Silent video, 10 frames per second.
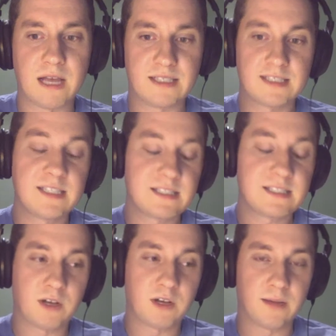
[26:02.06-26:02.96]
see
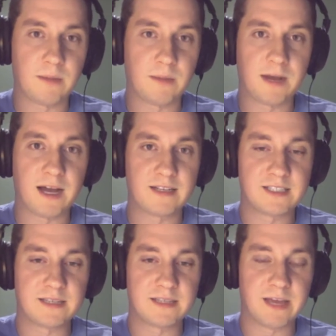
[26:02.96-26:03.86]
someone come up behind a
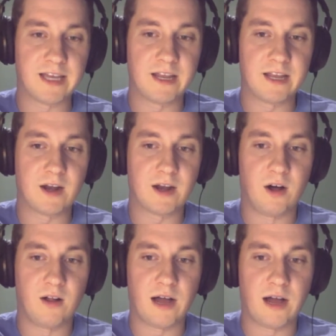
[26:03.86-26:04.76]
teammate and
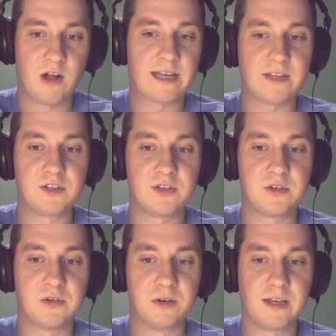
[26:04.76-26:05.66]
all I can
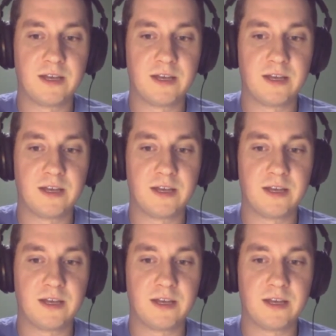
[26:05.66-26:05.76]
do